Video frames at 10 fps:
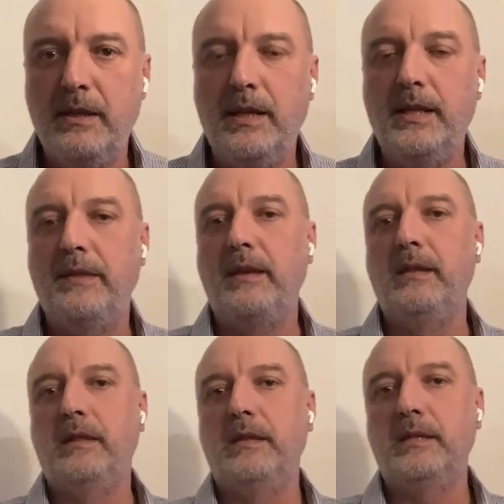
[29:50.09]
And I think
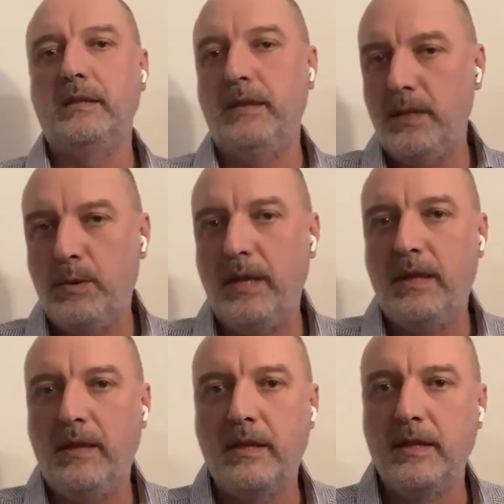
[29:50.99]
that that's why I
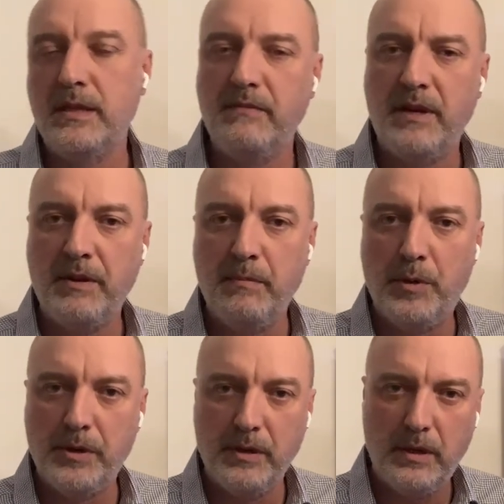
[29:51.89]
think that this is a very
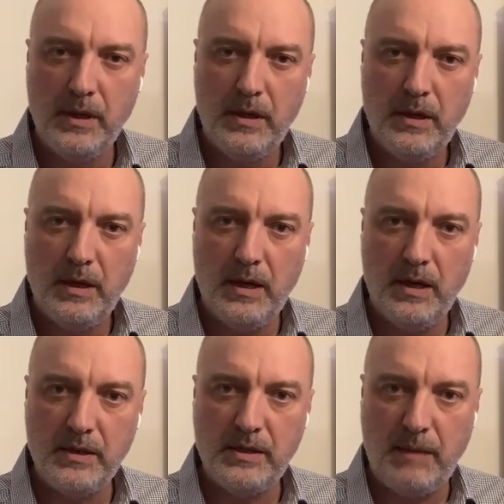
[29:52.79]
important
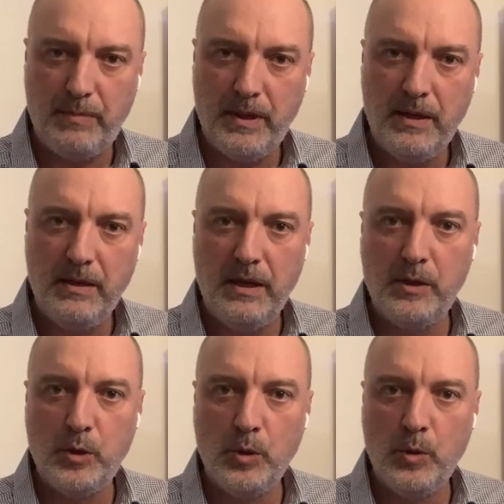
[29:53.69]
step
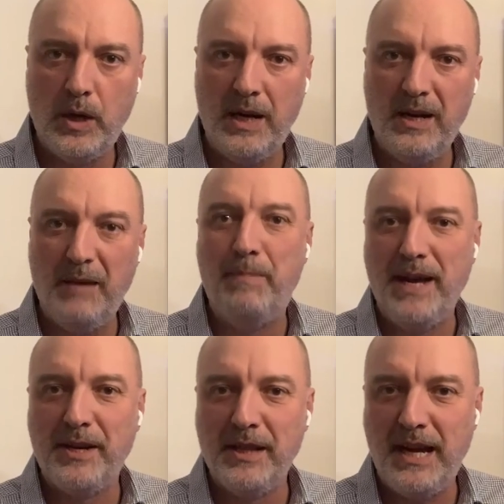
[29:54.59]
into a
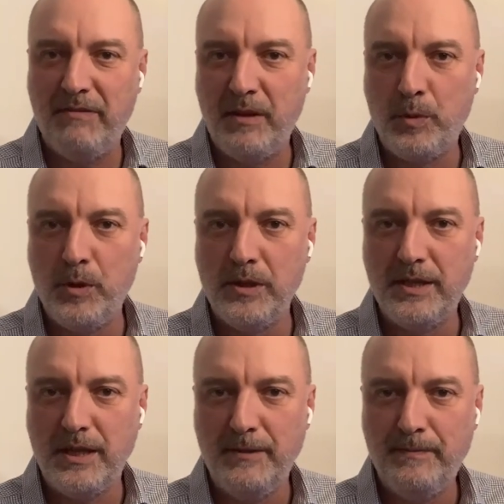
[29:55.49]
better life that we all seek.